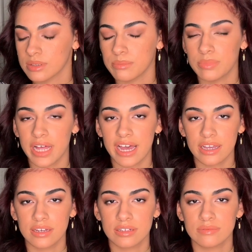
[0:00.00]

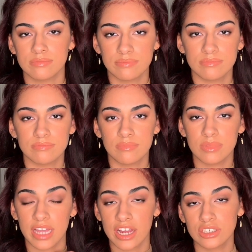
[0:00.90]
black
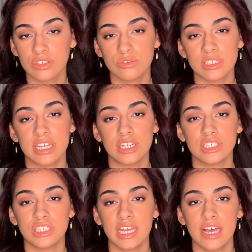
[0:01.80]
lash glues, and
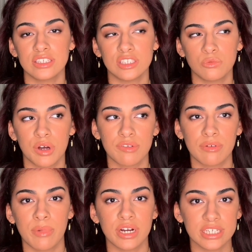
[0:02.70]
she has the one
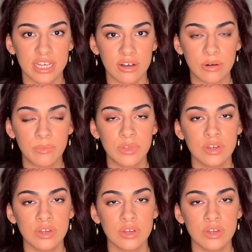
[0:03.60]
from Ardell.